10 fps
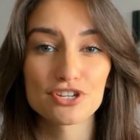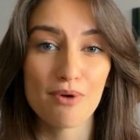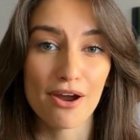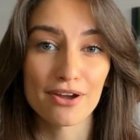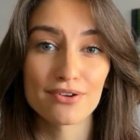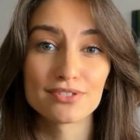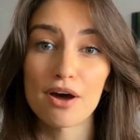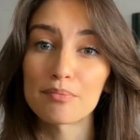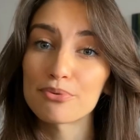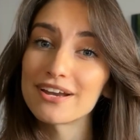QR codes
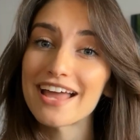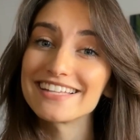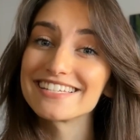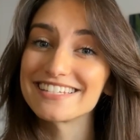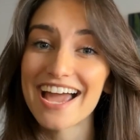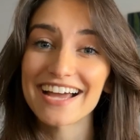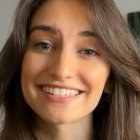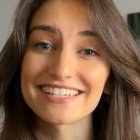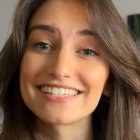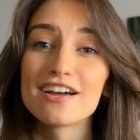on print ads and
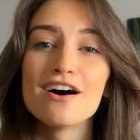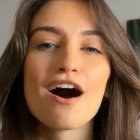taxis